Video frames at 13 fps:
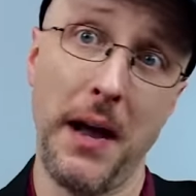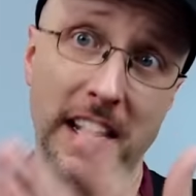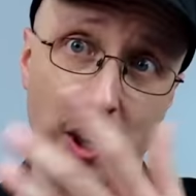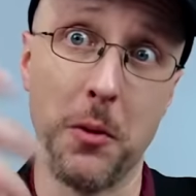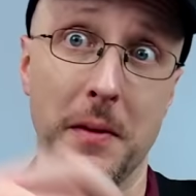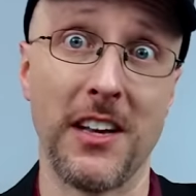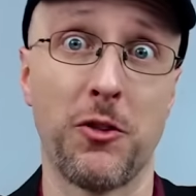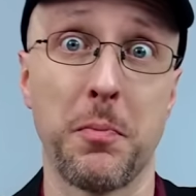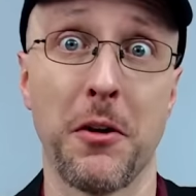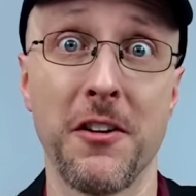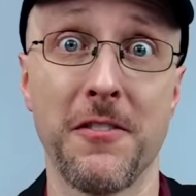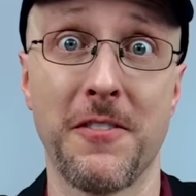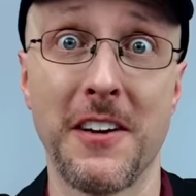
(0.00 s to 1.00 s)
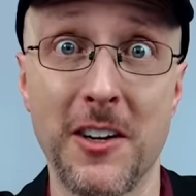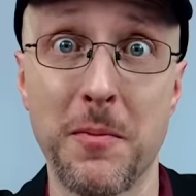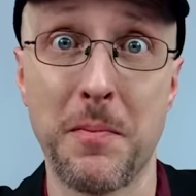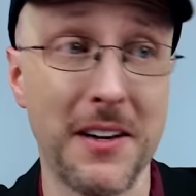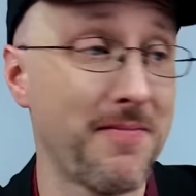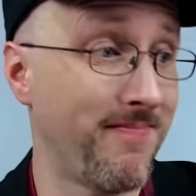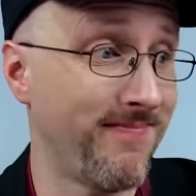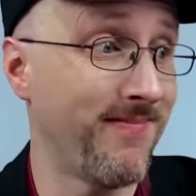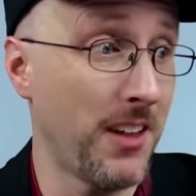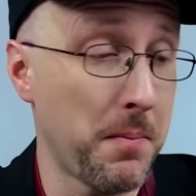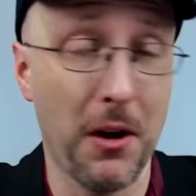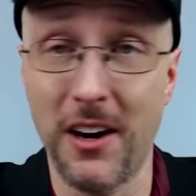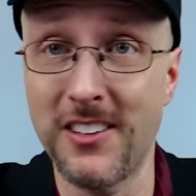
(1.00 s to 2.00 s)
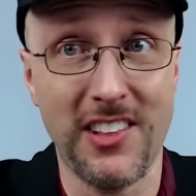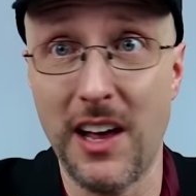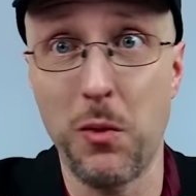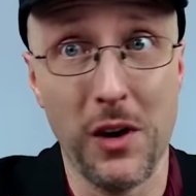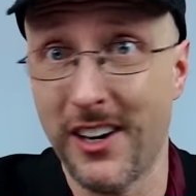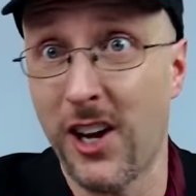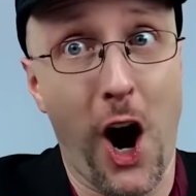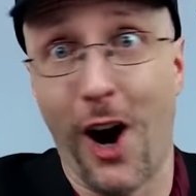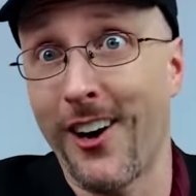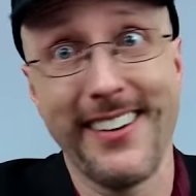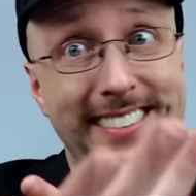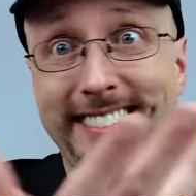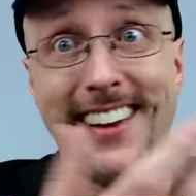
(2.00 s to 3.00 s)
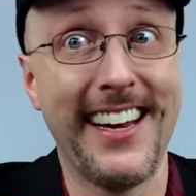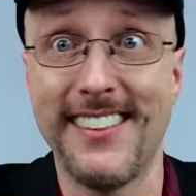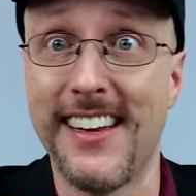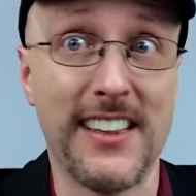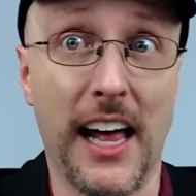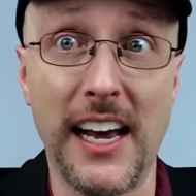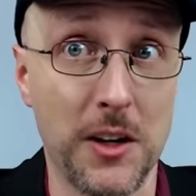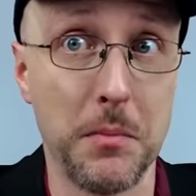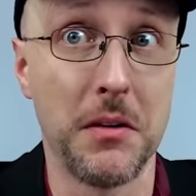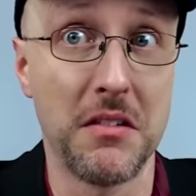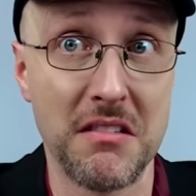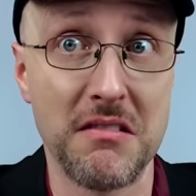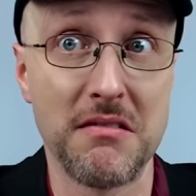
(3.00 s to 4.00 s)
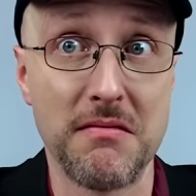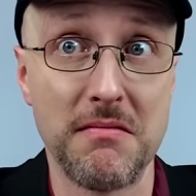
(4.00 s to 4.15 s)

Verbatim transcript: By no means perfect, but the parts that work are insanely likable.